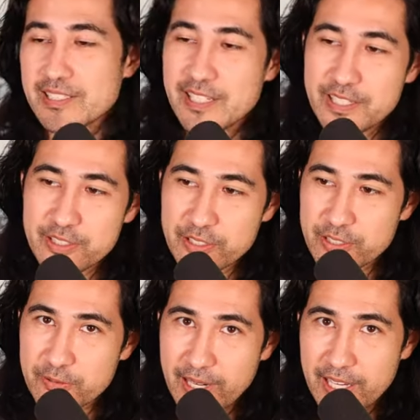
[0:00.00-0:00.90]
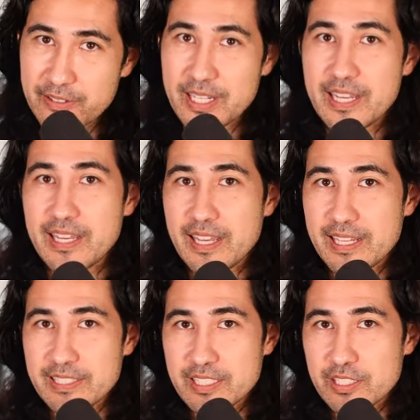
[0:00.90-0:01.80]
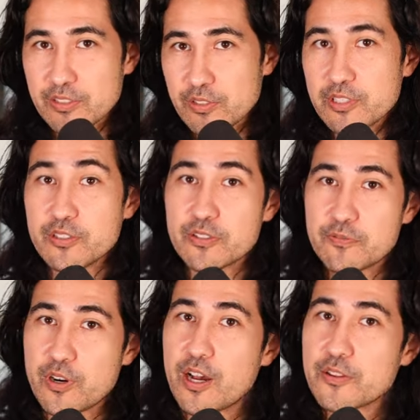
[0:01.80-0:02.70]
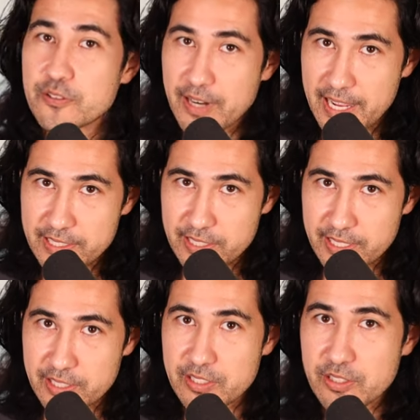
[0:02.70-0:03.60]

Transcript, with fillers: take a look around and uh, look look for other exits.